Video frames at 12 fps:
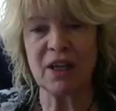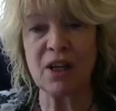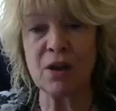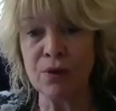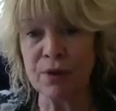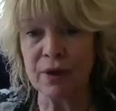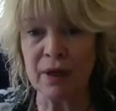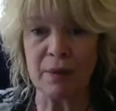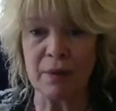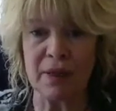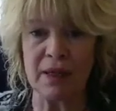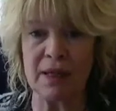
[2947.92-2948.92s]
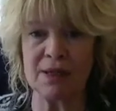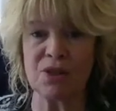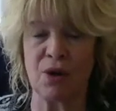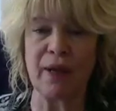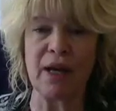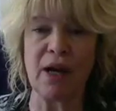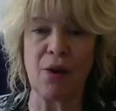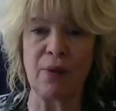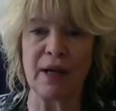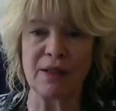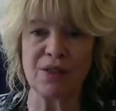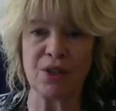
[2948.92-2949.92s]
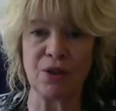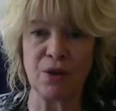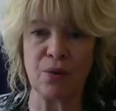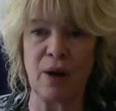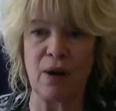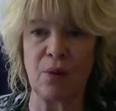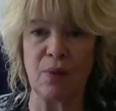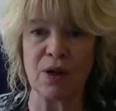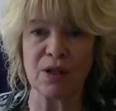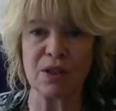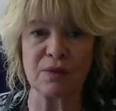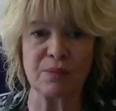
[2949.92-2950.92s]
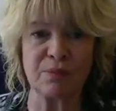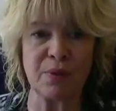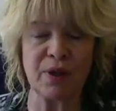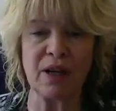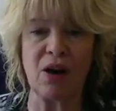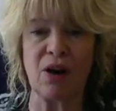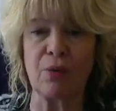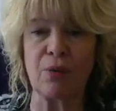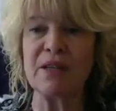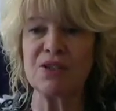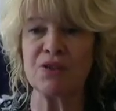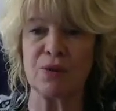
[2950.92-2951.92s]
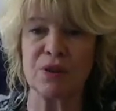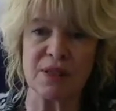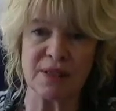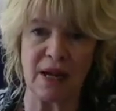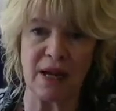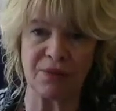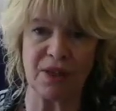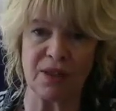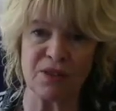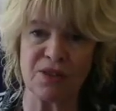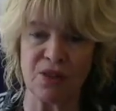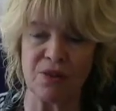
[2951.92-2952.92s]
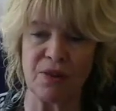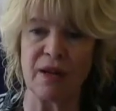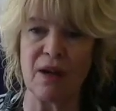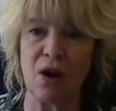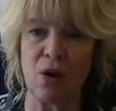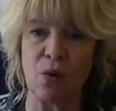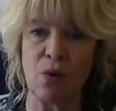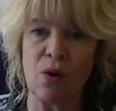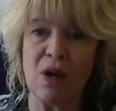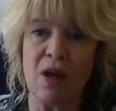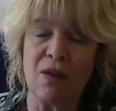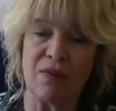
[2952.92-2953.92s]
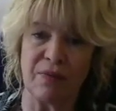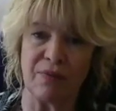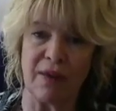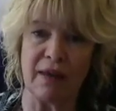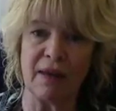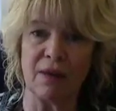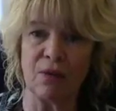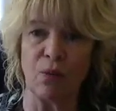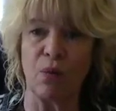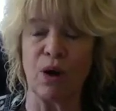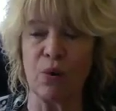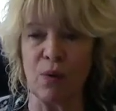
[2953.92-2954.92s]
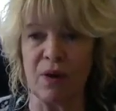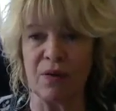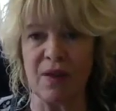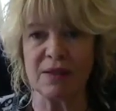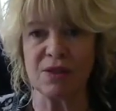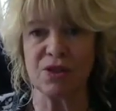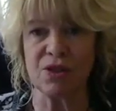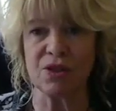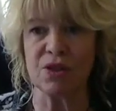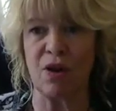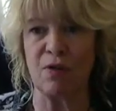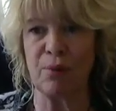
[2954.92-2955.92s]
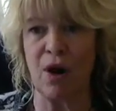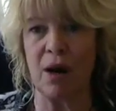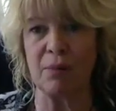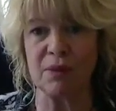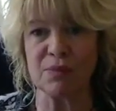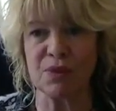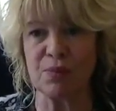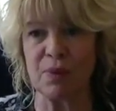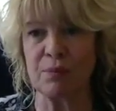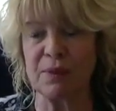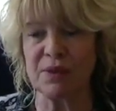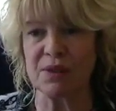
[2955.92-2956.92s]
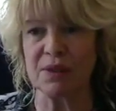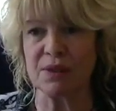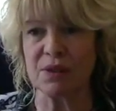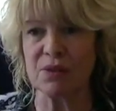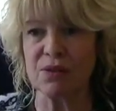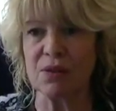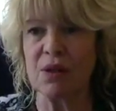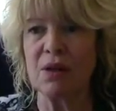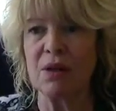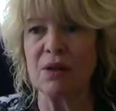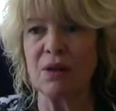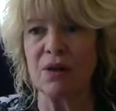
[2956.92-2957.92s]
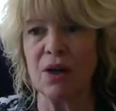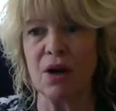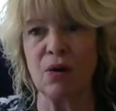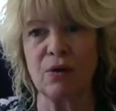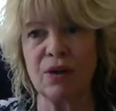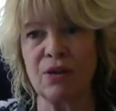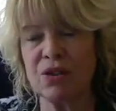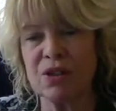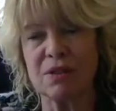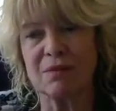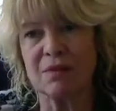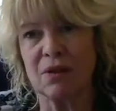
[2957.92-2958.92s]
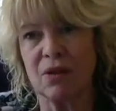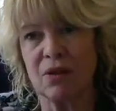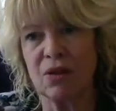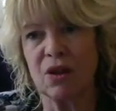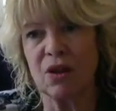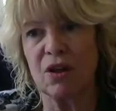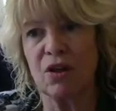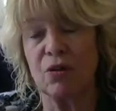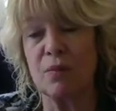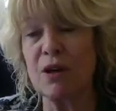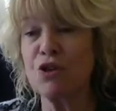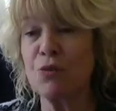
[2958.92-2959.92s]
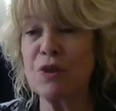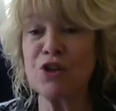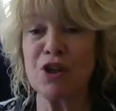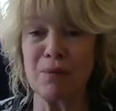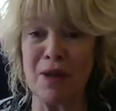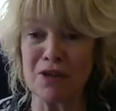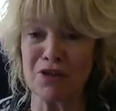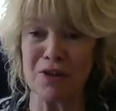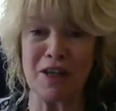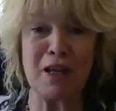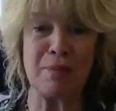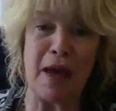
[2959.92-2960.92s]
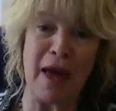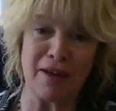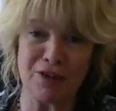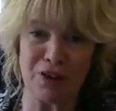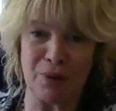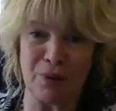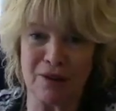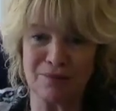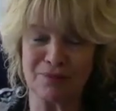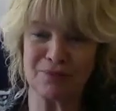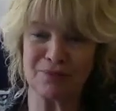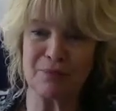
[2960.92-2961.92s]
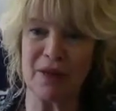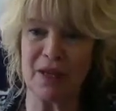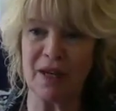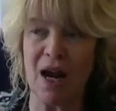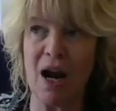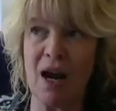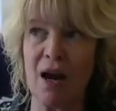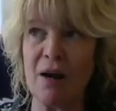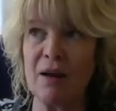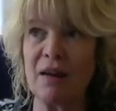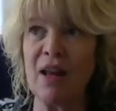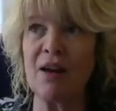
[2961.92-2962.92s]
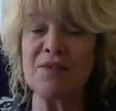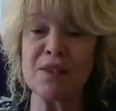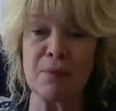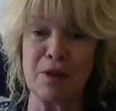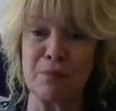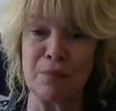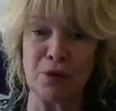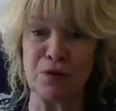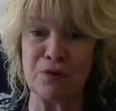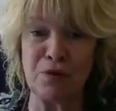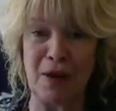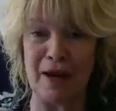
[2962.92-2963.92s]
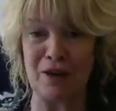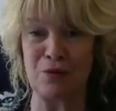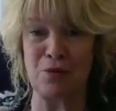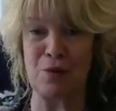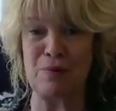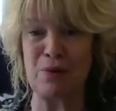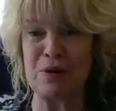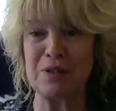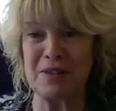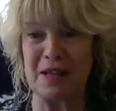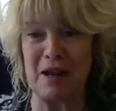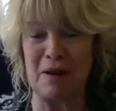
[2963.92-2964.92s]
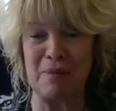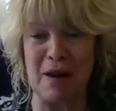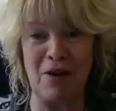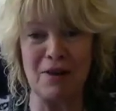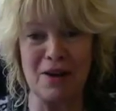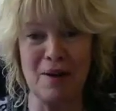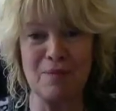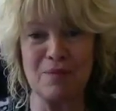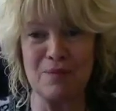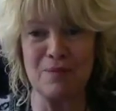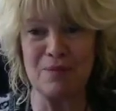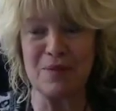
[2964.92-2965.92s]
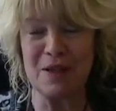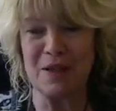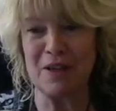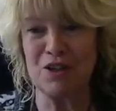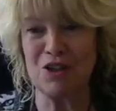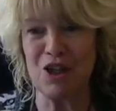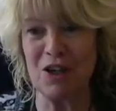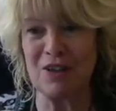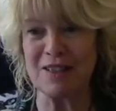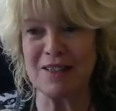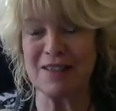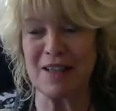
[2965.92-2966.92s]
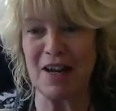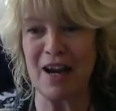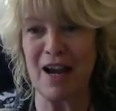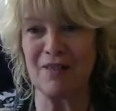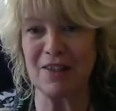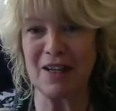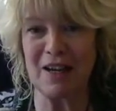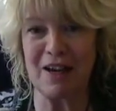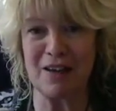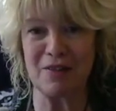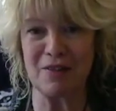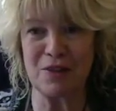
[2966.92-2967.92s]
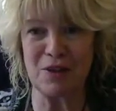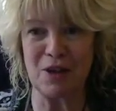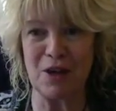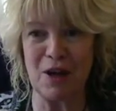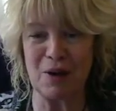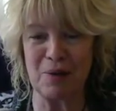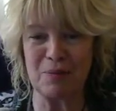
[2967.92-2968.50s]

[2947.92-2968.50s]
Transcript: community meetings are we going to where we're putting our resources out there so they know that they can work with us to solve problems with businesses. You know, you measure what you can measure and keep adding to it. But I love some of the beautiful annual reports that come out, and I'm jealous that I haven't had the